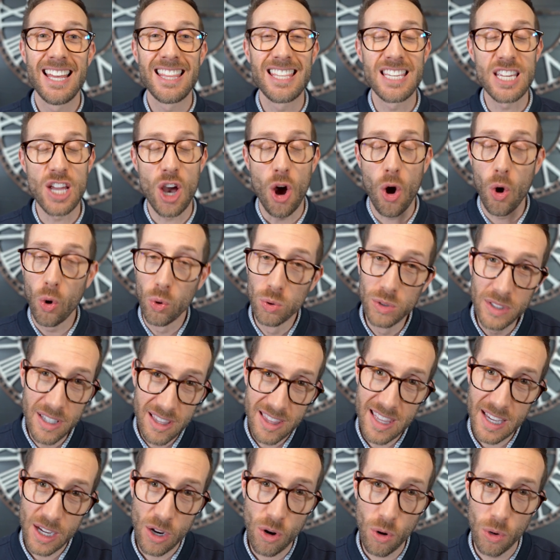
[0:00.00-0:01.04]
The only
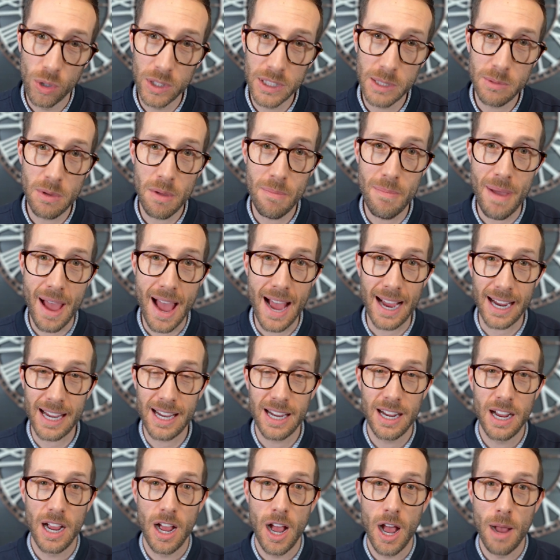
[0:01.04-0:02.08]
thing holding me
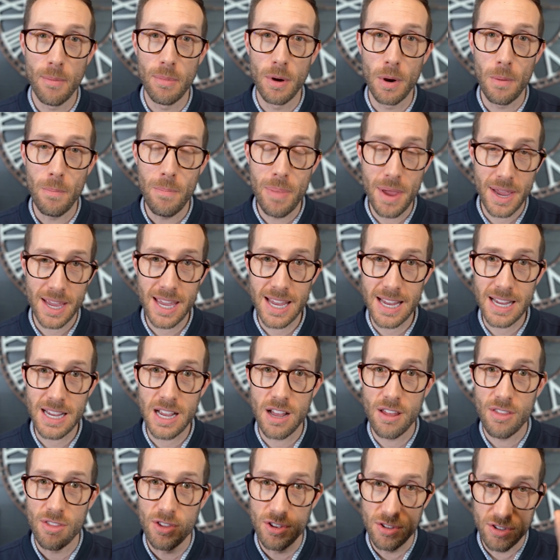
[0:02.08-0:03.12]
back about
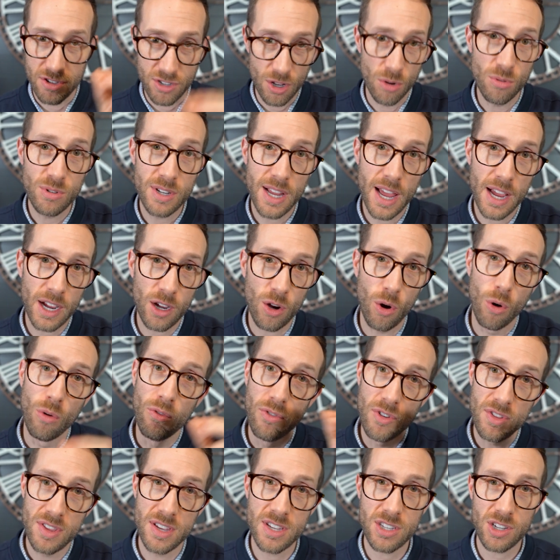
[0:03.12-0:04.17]
picking the Zotac
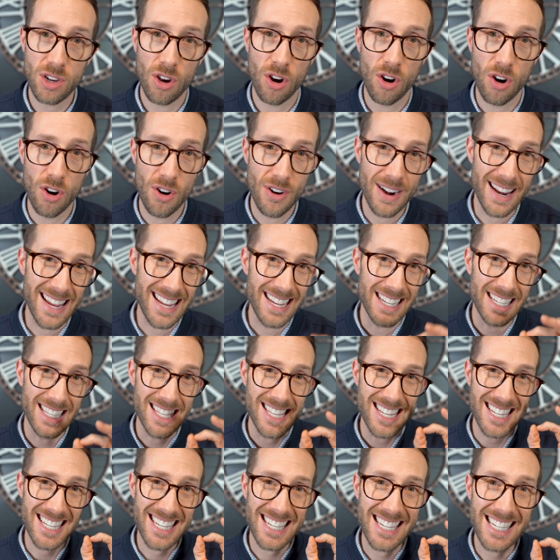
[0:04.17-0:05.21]
over this card is
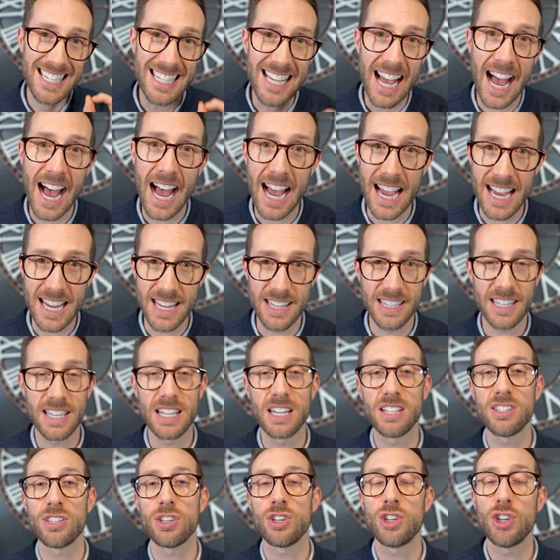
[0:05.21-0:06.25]
the size.
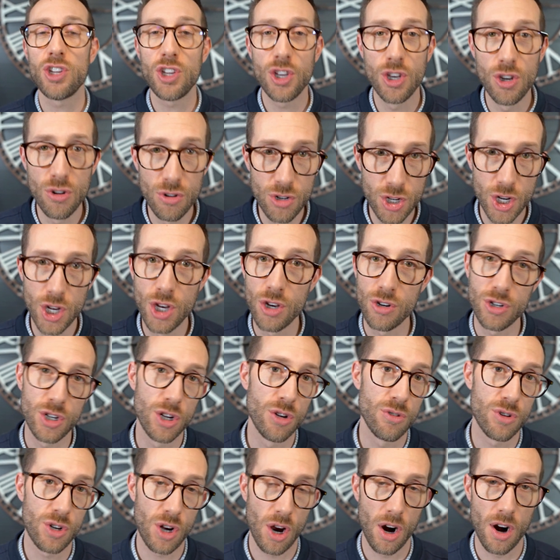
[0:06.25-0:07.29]
It is a huge, huge,
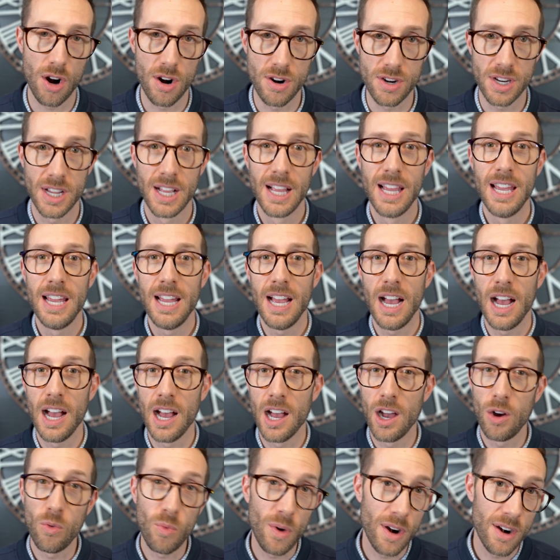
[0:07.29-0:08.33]
huge card,
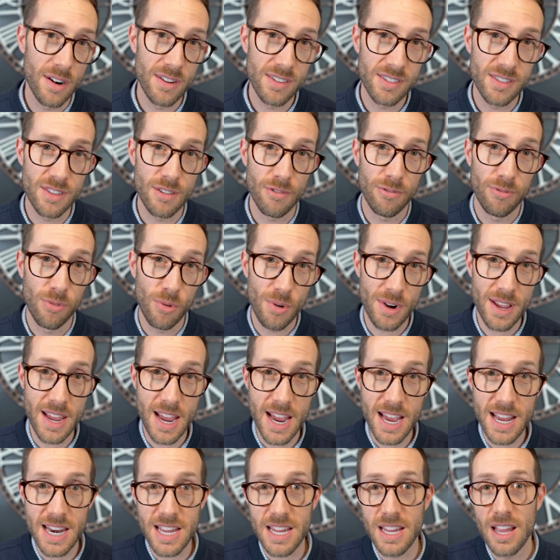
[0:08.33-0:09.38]
uh, whereas the
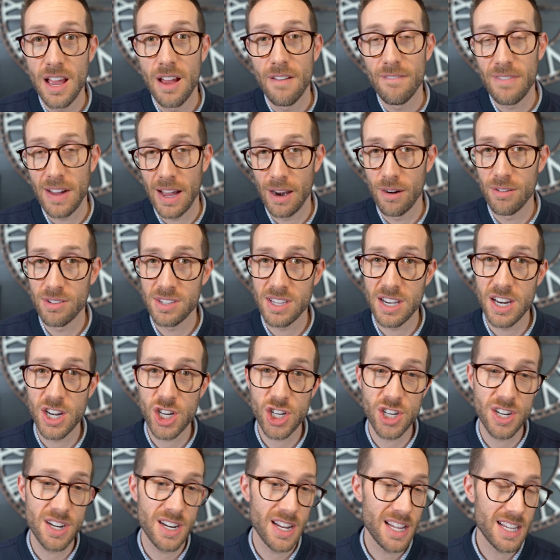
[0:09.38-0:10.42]
4080 Founders
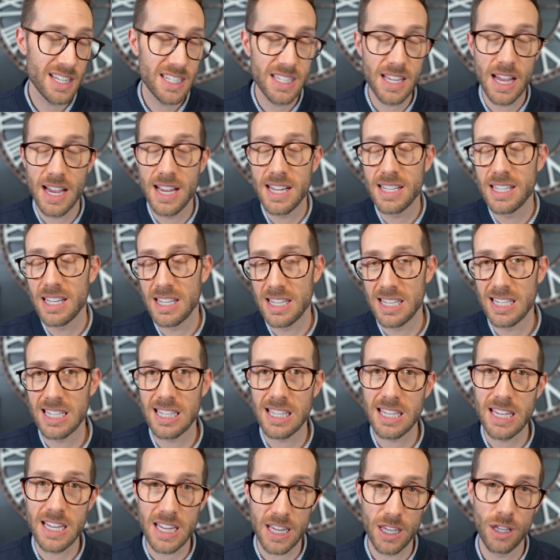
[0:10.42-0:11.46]
Edition is nice, it's
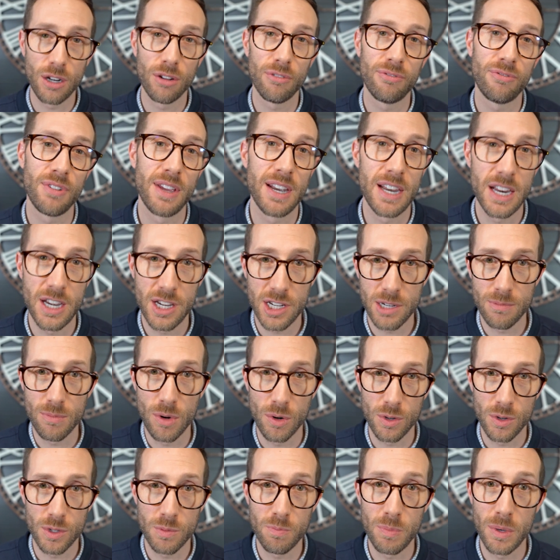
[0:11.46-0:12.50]
sleek, it'll fit into
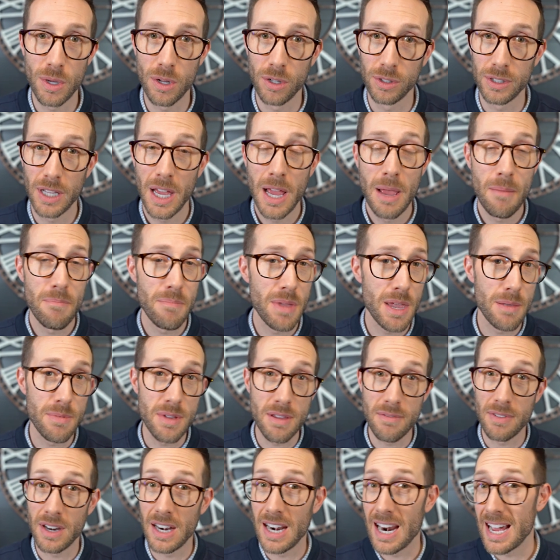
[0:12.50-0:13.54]
most build, maybe
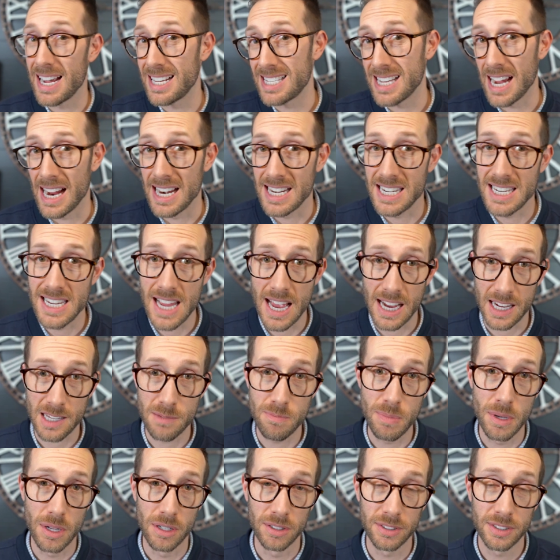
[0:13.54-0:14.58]
even a nice ITX
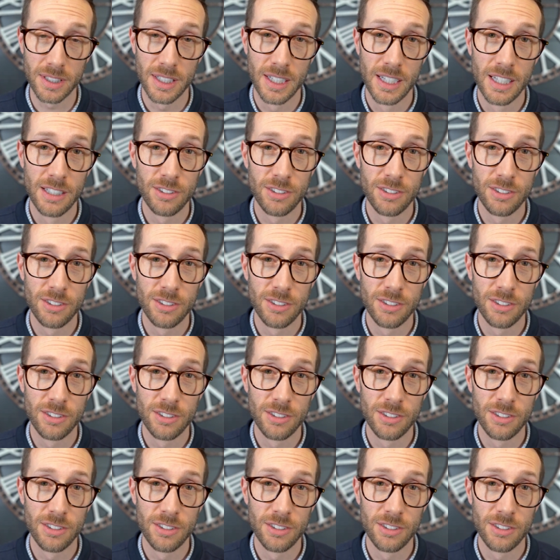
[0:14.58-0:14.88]
build.